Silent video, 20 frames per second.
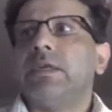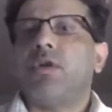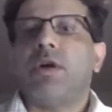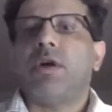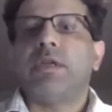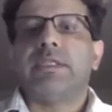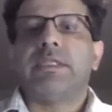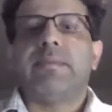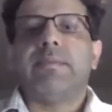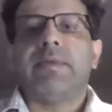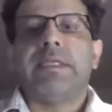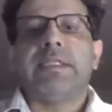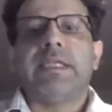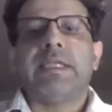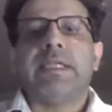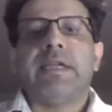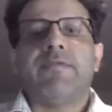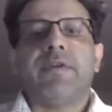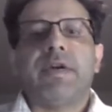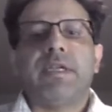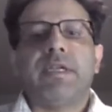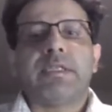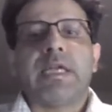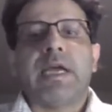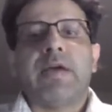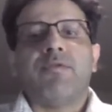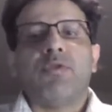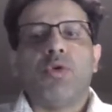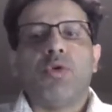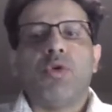concept is that first
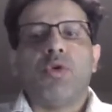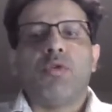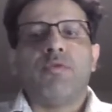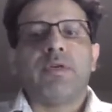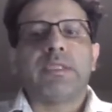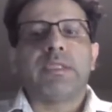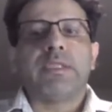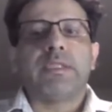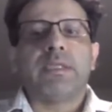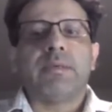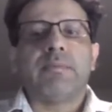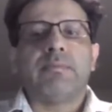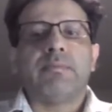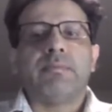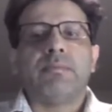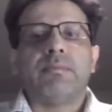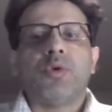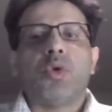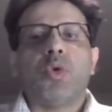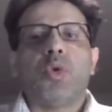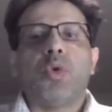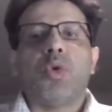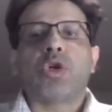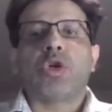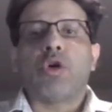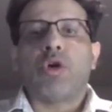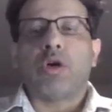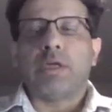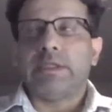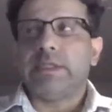I would go over some
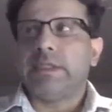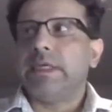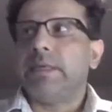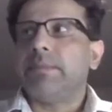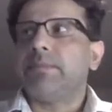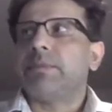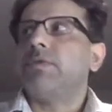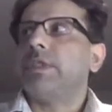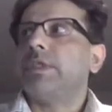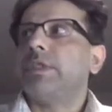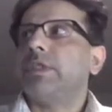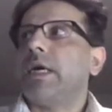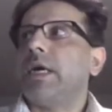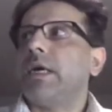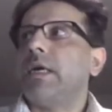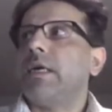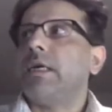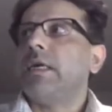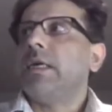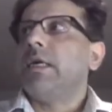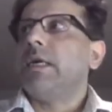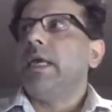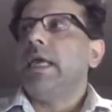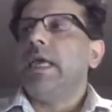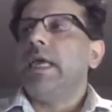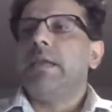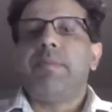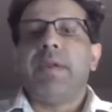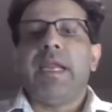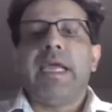core concepts which are
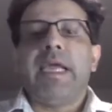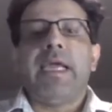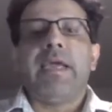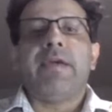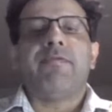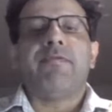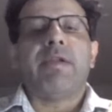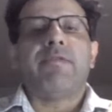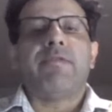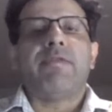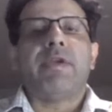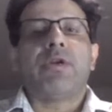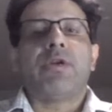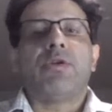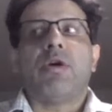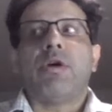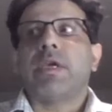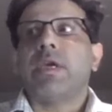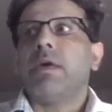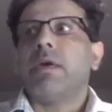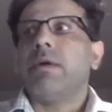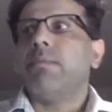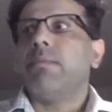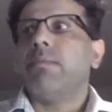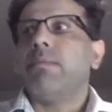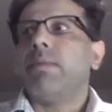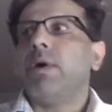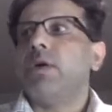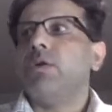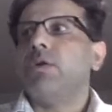in play when we are talking
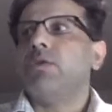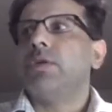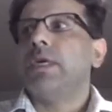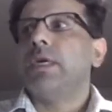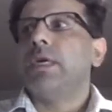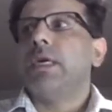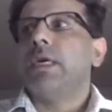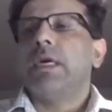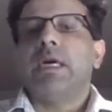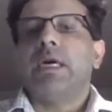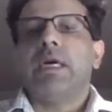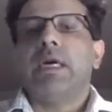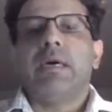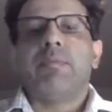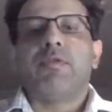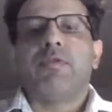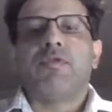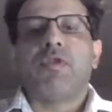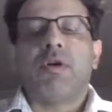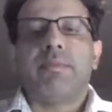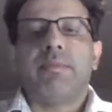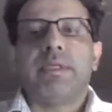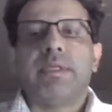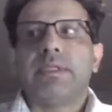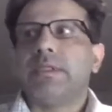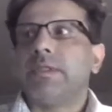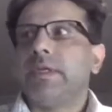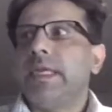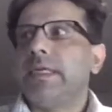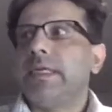about
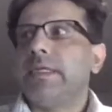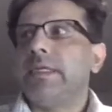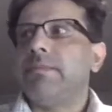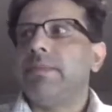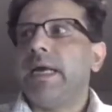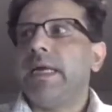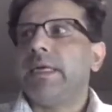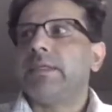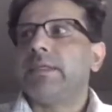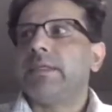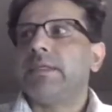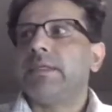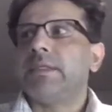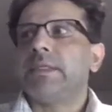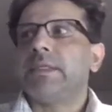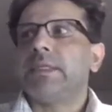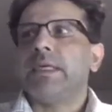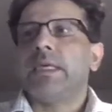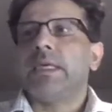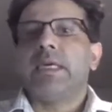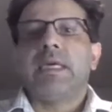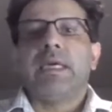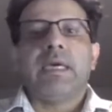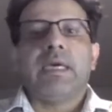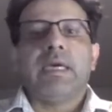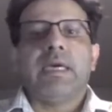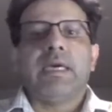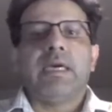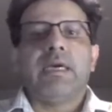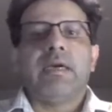performance related matters
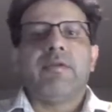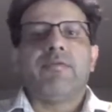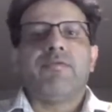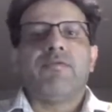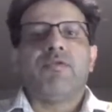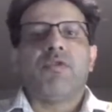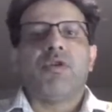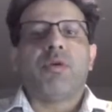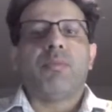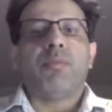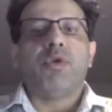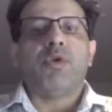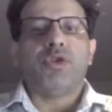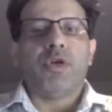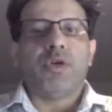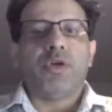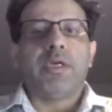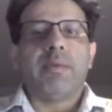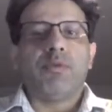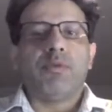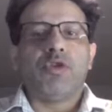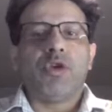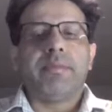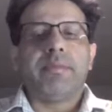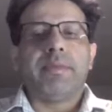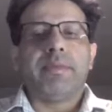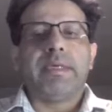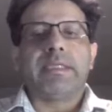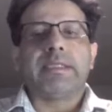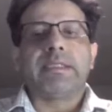for BlueYonder
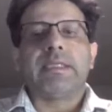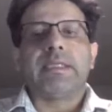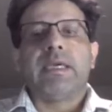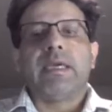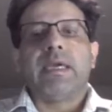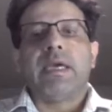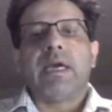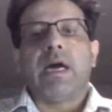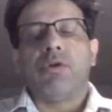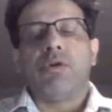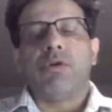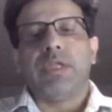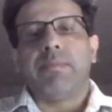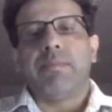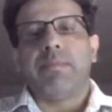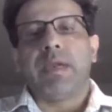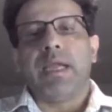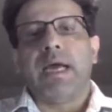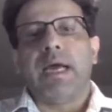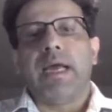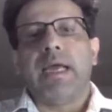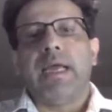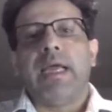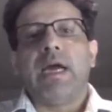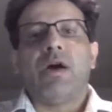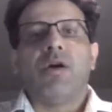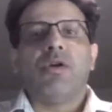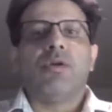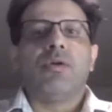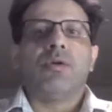WMS, how they apply,
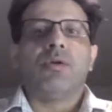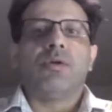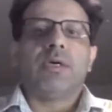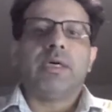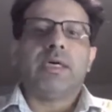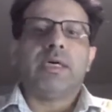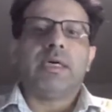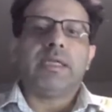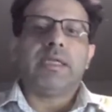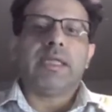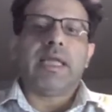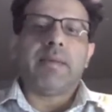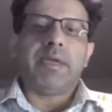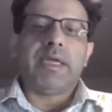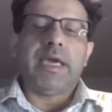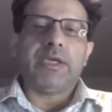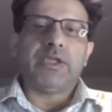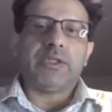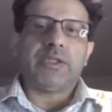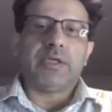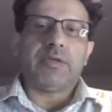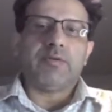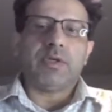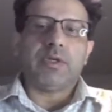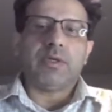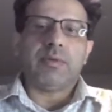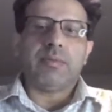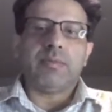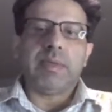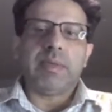how the application
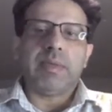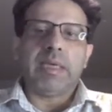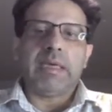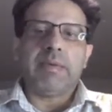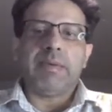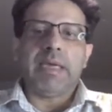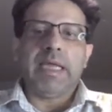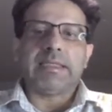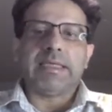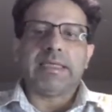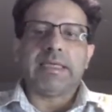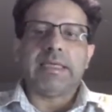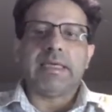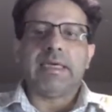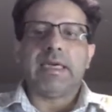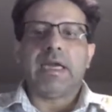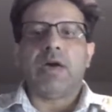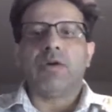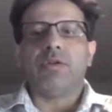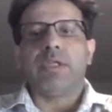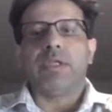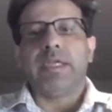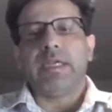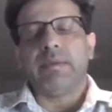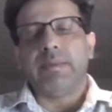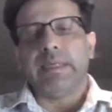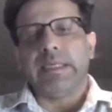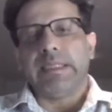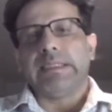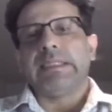server plays in it, how the
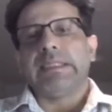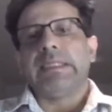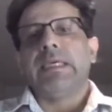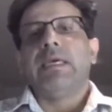database